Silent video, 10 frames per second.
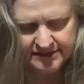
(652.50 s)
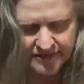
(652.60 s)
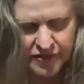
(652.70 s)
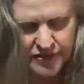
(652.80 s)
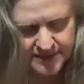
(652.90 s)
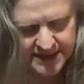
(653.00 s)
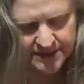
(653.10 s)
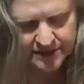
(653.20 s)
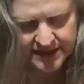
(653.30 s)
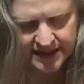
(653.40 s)
firm
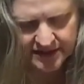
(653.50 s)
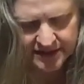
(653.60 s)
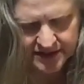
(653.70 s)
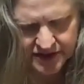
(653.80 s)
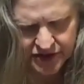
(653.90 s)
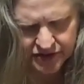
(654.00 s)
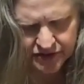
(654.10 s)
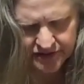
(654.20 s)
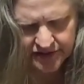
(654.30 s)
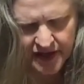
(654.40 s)
silk, they're not too
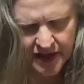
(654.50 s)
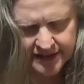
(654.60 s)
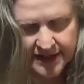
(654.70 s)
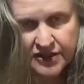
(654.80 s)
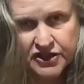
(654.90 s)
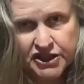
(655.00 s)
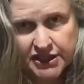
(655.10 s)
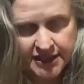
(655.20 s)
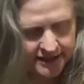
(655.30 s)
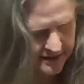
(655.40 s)
fine, they're not sheer.